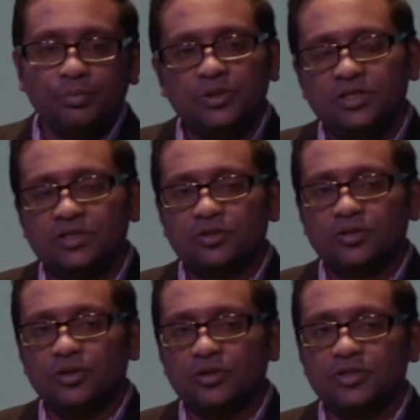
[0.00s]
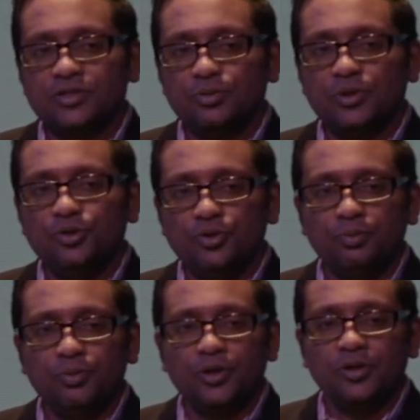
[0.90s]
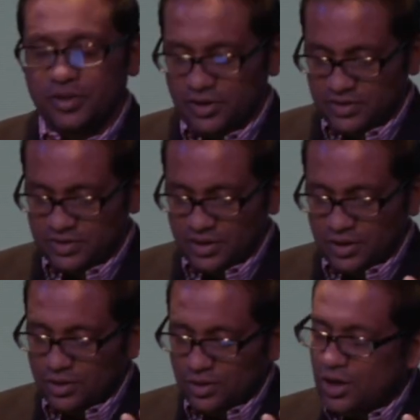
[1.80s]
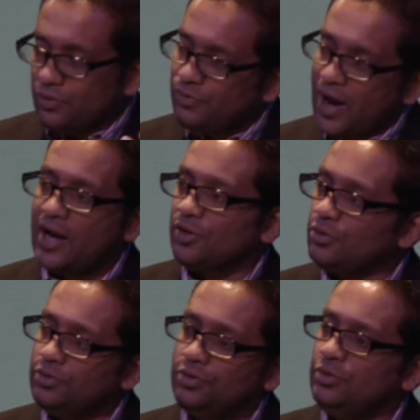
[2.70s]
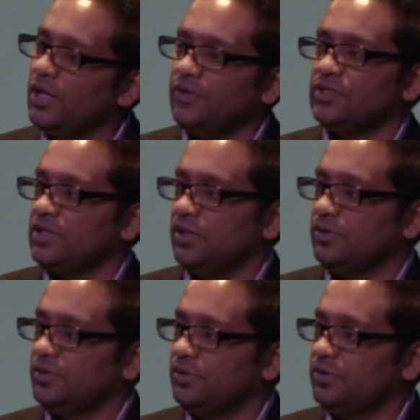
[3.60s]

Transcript: But Jesus calls us to a new birth that is a radical new lifestyle.